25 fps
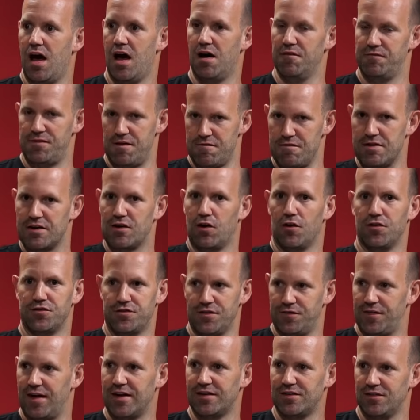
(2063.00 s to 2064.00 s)
a very
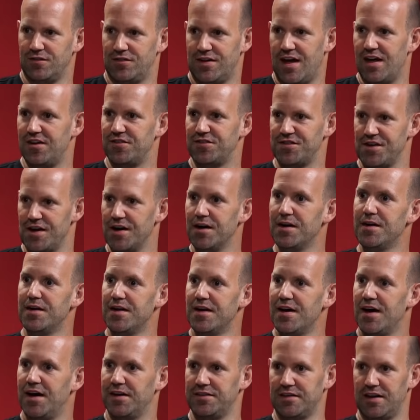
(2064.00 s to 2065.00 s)
cost-effective tester,
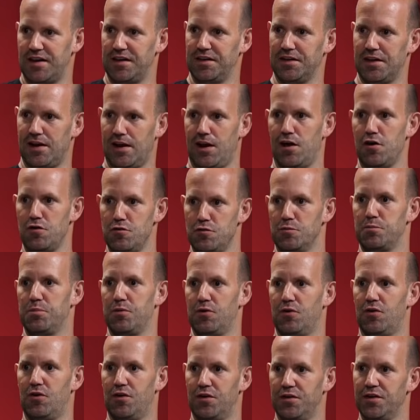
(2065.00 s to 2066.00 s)
and then the load
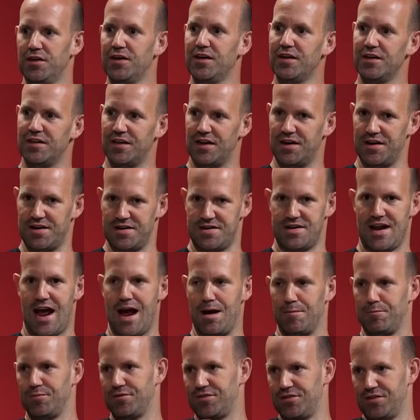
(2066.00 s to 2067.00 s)
board that
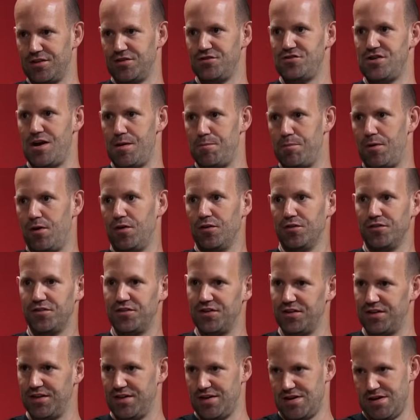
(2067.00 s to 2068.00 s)
adapts the chip
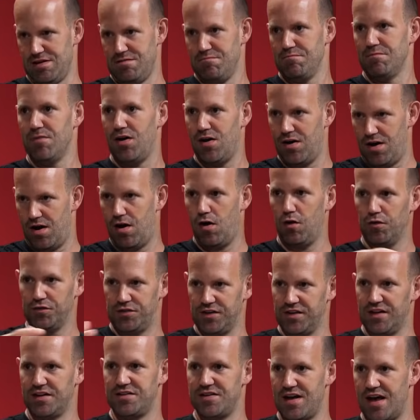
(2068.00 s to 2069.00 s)
onto
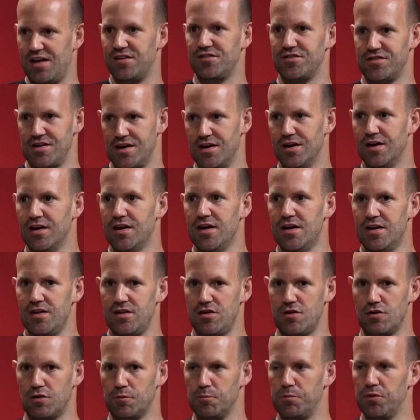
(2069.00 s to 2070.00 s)
the tester.
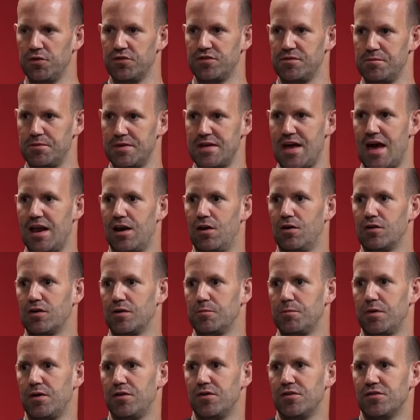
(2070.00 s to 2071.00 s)
You can put some of the analog
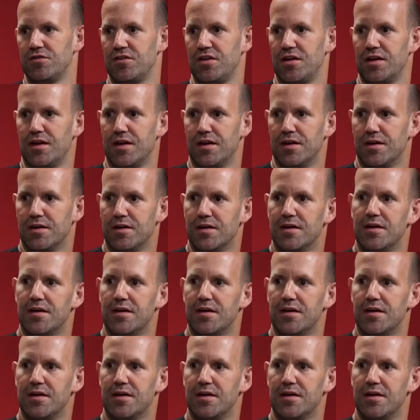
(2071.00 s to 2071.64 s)
components in there.